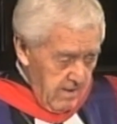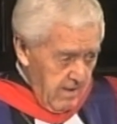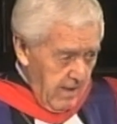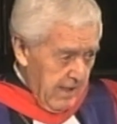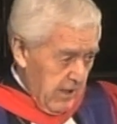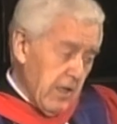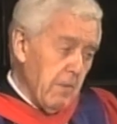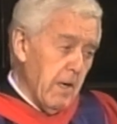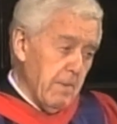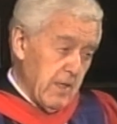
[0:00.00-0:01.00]
and at any
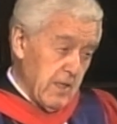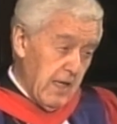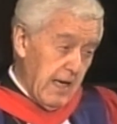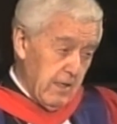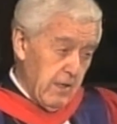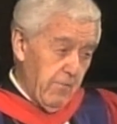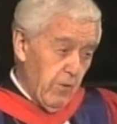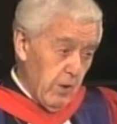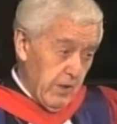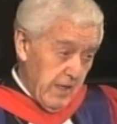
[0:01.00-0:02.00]
moment is likely to
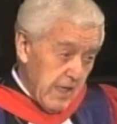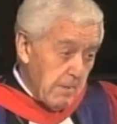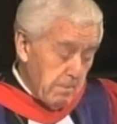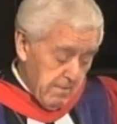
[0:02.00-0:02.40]
fall in a heap.